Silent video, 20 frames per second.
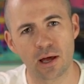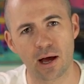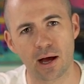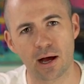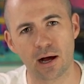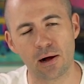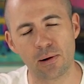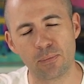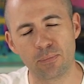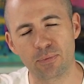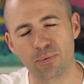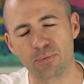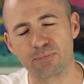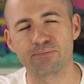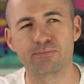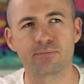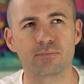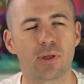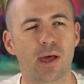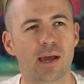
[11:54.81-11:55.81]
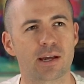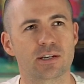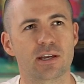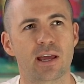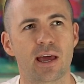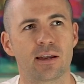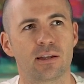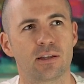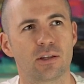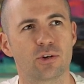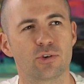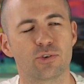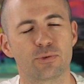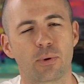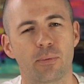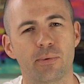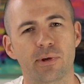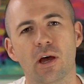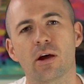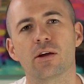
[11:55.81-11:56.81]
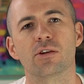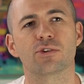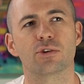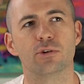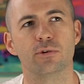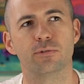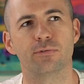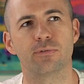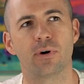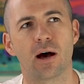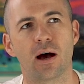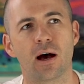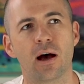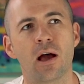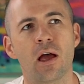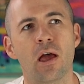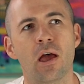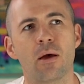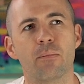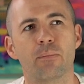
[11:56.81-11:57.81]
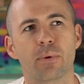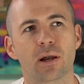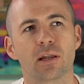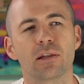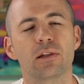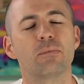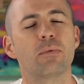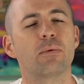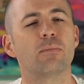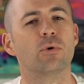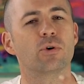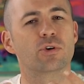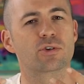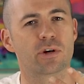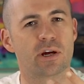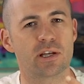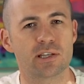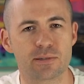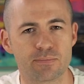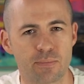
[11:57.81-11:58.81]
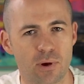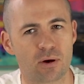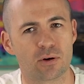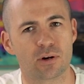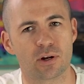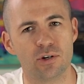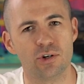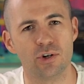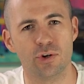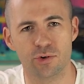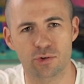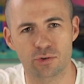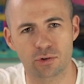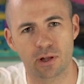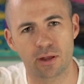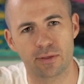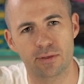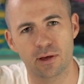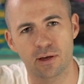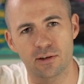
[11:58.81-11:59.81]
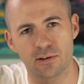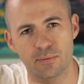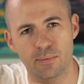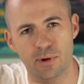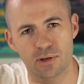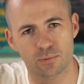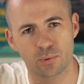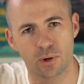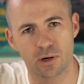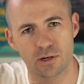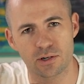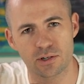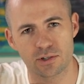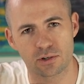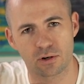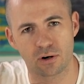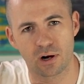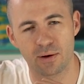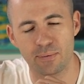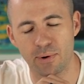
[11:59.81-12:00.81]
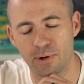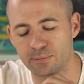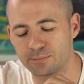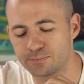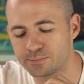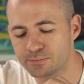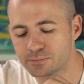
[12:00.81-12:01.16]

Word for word: Um, actually, analytical is probably going too far, but a little bit more transparent and neutral, I think is the best way to describe it.